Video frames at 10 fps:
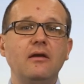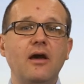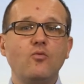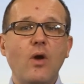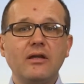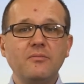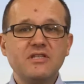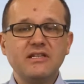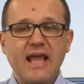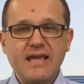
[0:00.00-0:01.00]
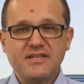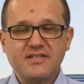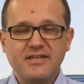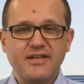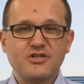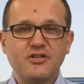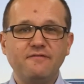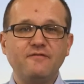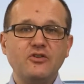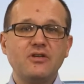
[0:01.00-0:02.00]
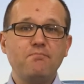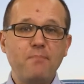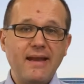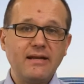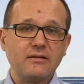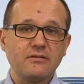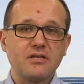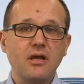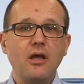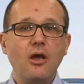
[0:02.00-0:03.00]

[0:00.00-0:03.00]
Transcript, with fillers: and welcome to the latest edition of Fundamentals,